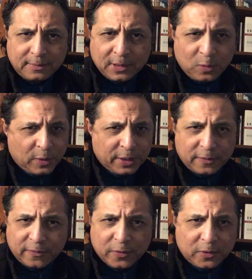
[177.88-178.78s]
a
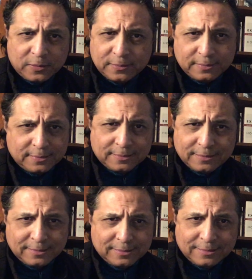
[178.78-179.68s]
wonderful
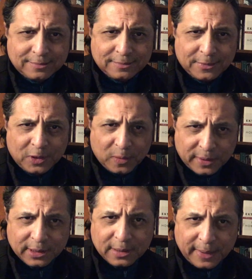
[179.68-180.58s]

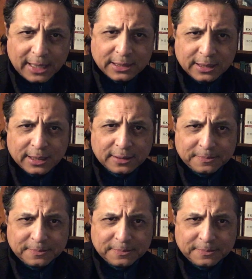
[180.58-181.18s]
human capacity